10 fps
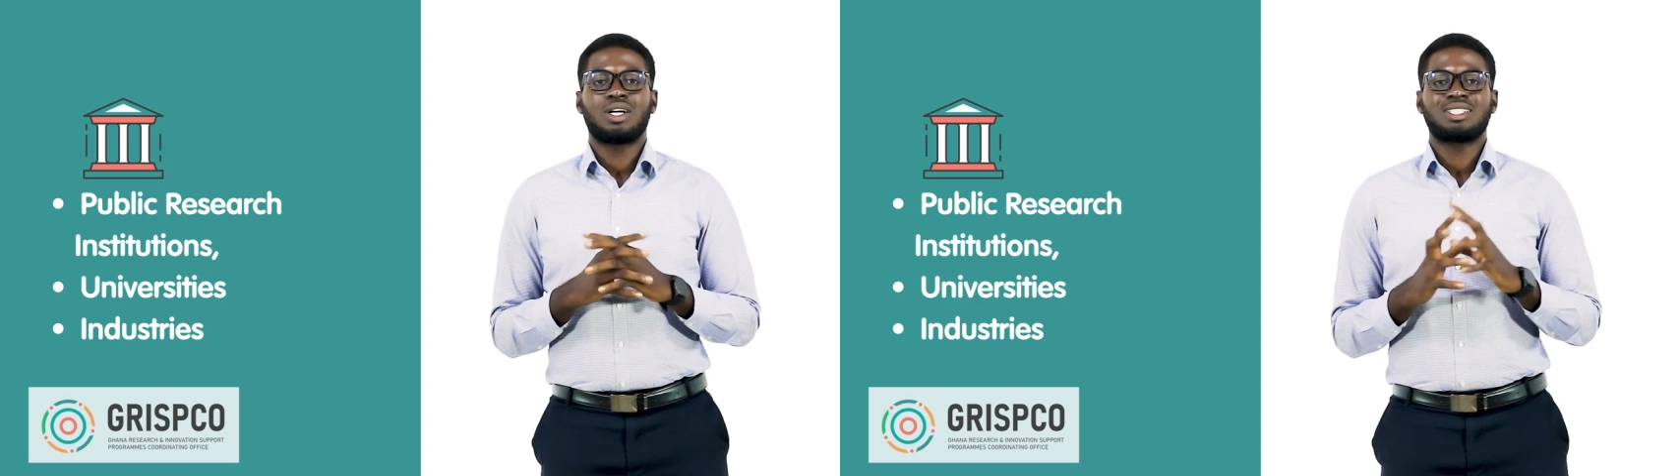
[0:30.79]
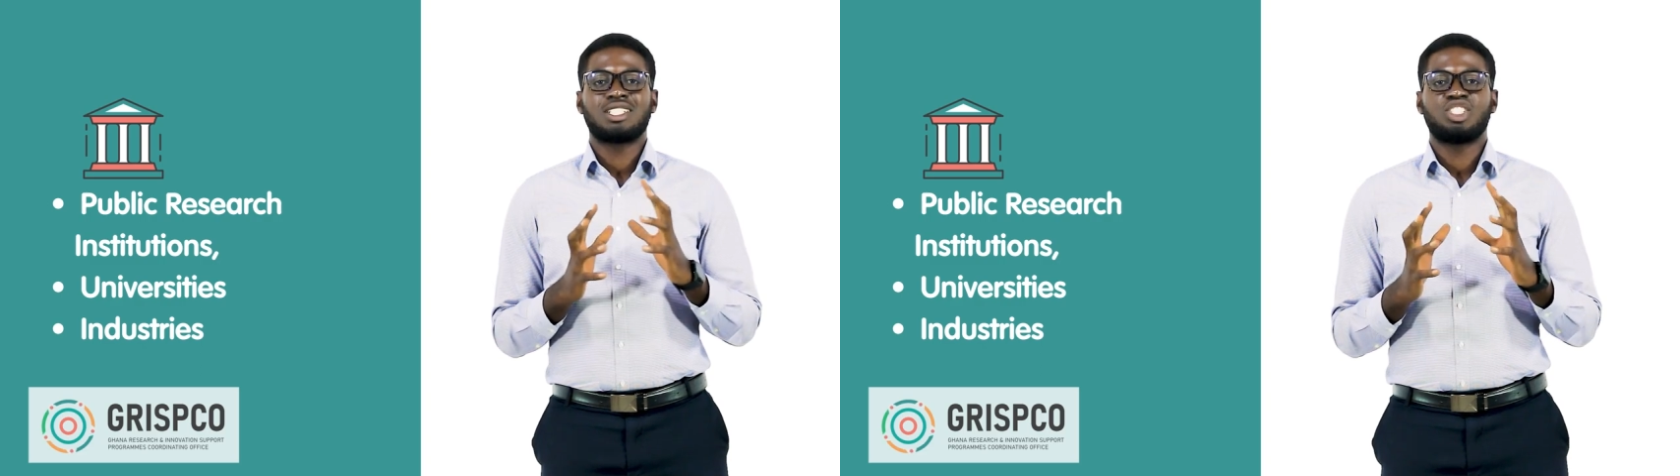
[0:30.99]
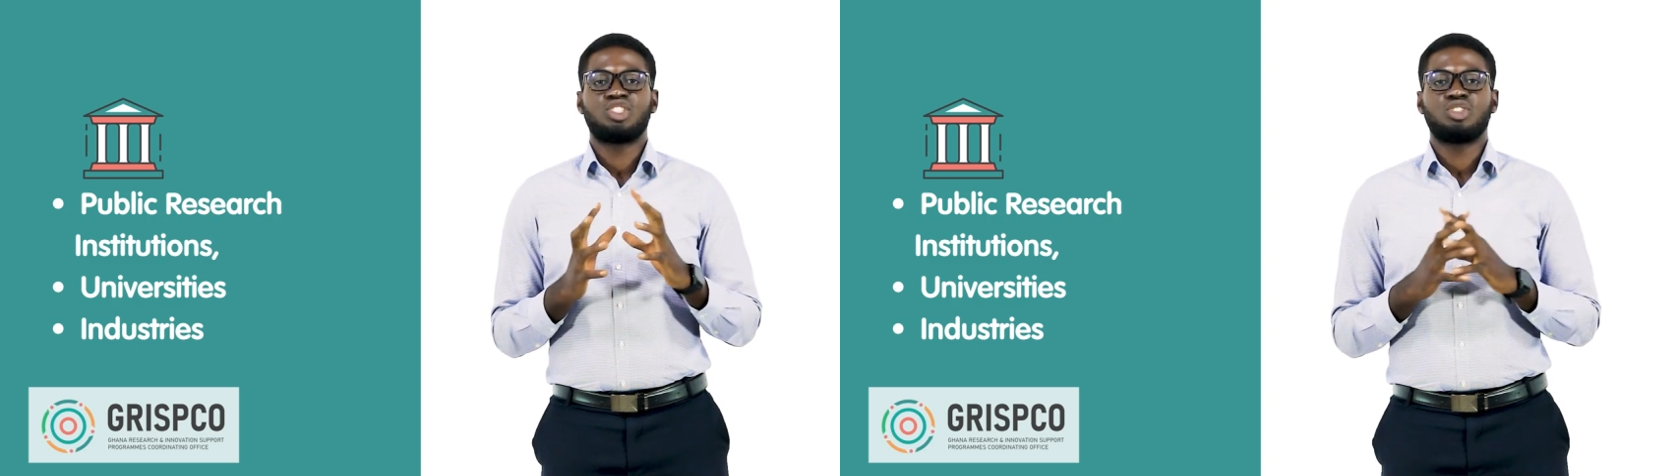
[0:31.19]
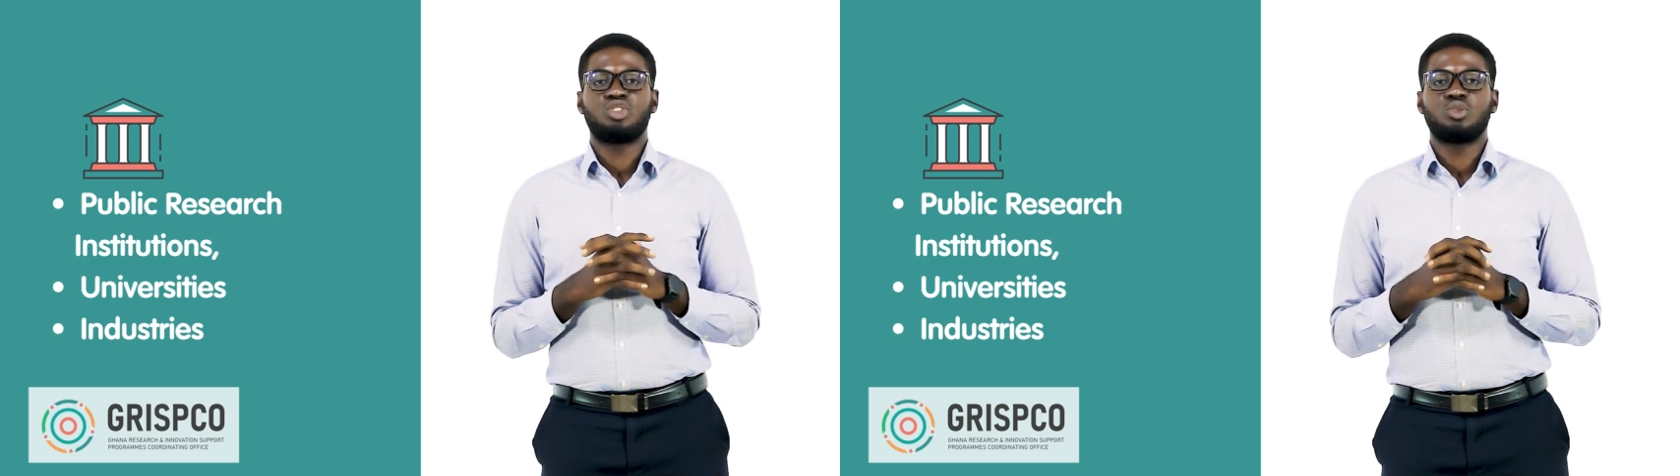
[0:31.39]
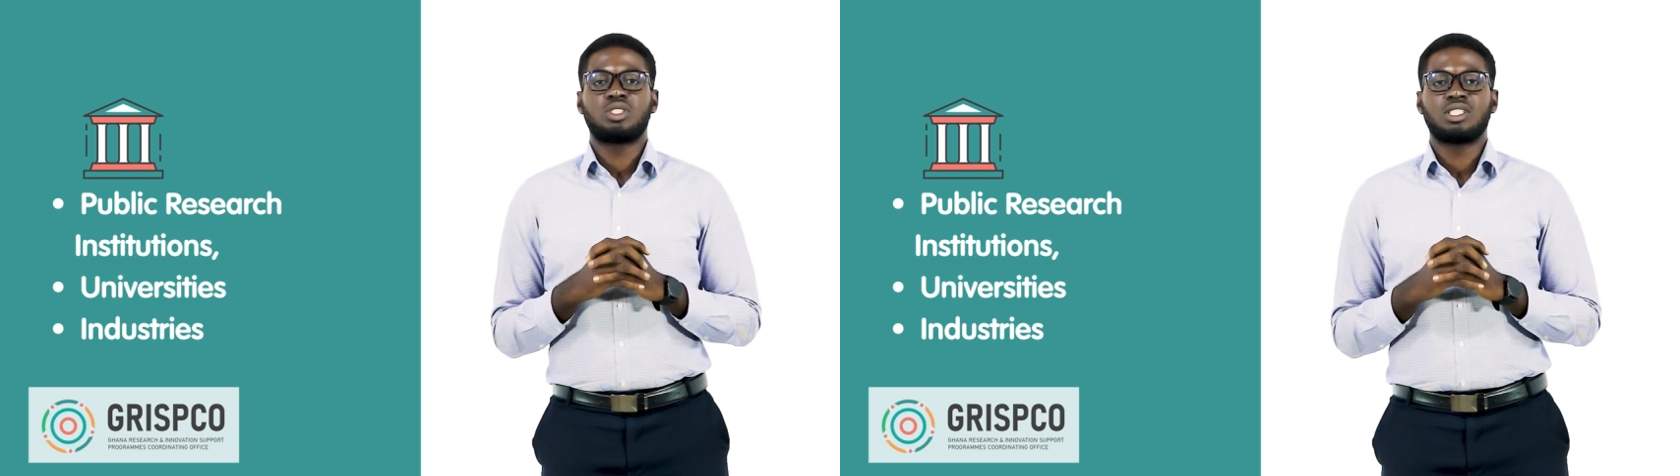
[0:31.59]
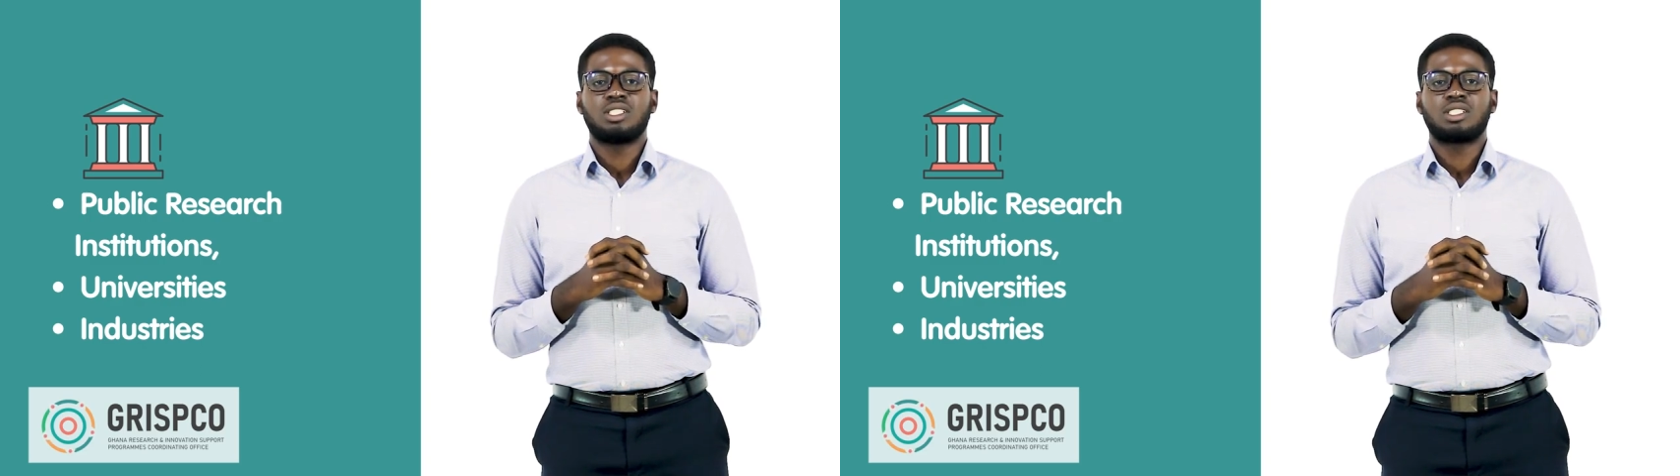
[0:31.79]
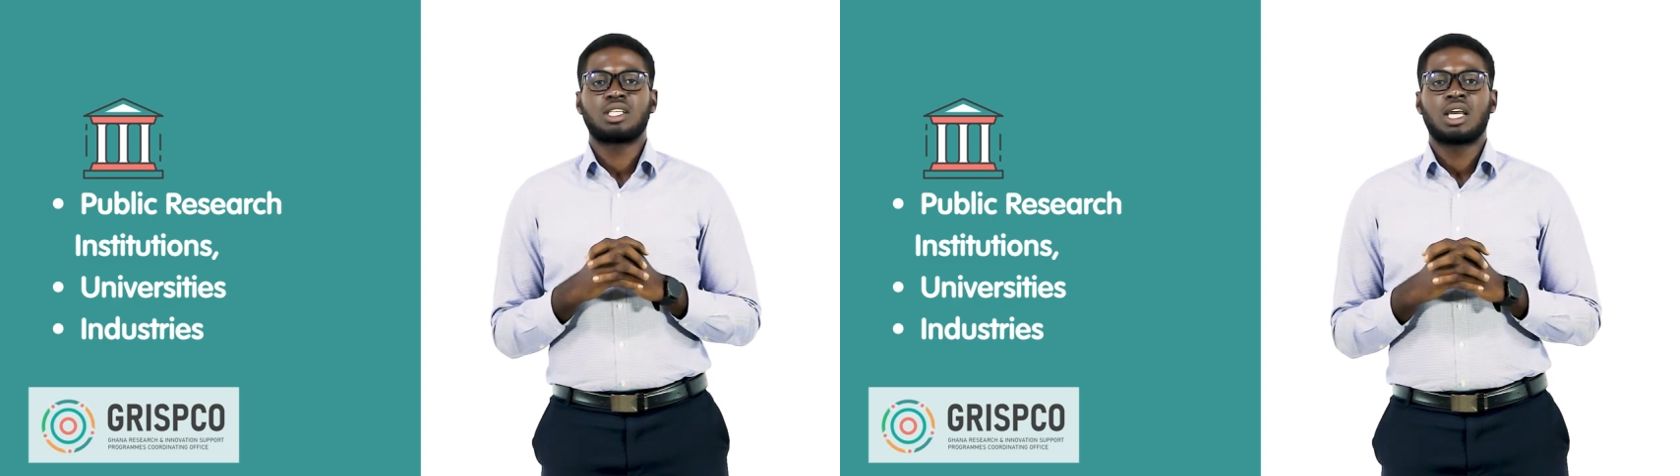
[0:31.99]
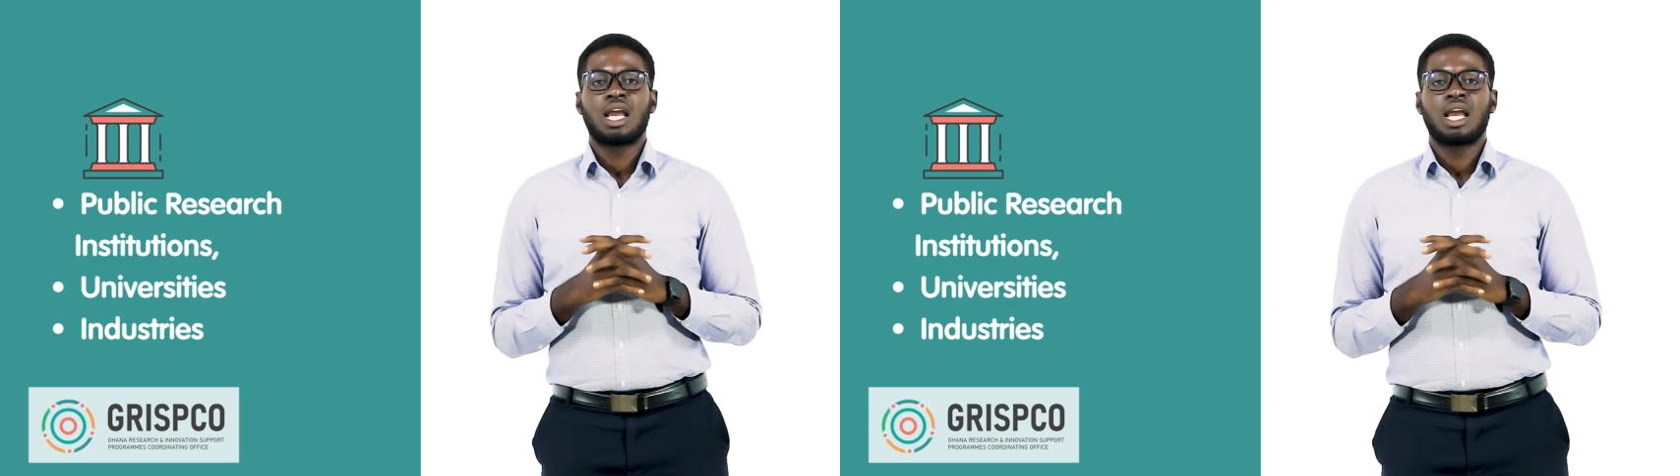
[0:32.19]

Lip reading: as institutions,